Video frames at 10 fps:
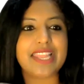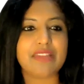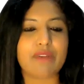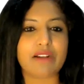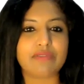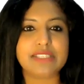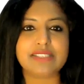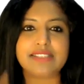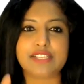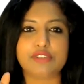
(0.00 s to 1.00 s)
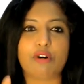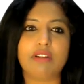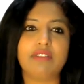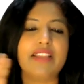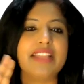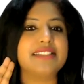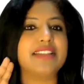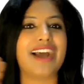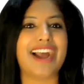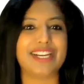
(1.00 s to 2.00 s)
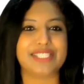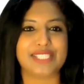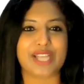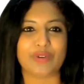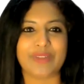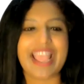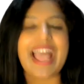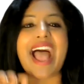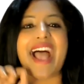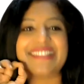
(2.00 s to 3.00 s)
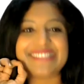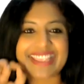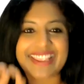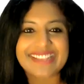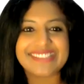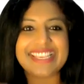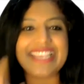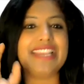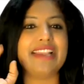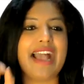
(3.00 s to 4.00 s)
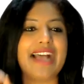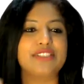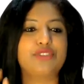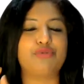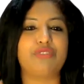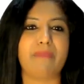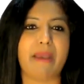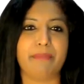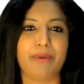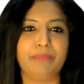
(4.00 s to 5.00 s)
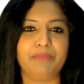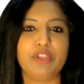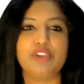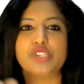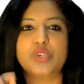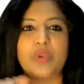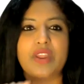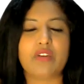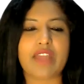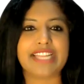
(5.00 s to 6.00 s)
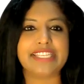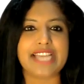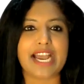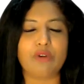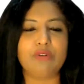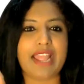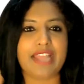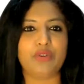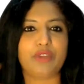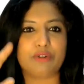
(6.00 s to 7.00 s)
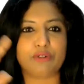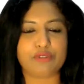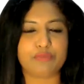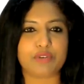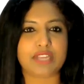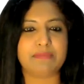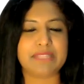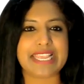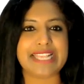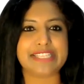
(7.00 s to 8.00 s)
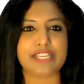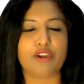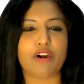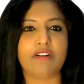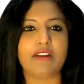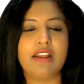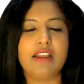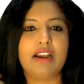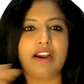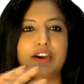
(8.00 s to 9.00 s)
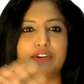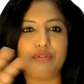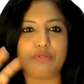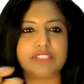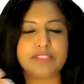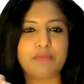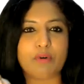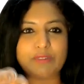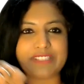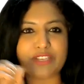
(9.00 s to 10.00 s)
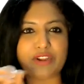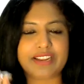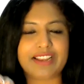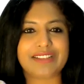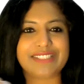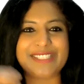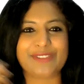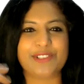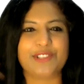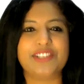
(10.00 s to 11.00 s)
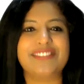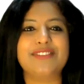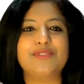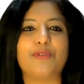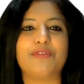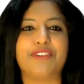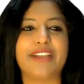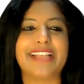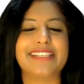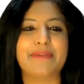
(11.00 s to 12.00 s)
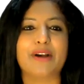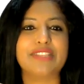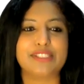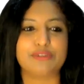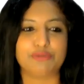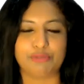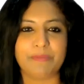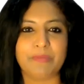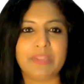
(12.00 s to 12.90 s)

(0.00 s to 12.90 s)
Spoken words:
three vowels, it's always the hard sound, as easy as to remember. So you can write down and you can also put up these in your notice boards in your classes so the children don't forget about this rule.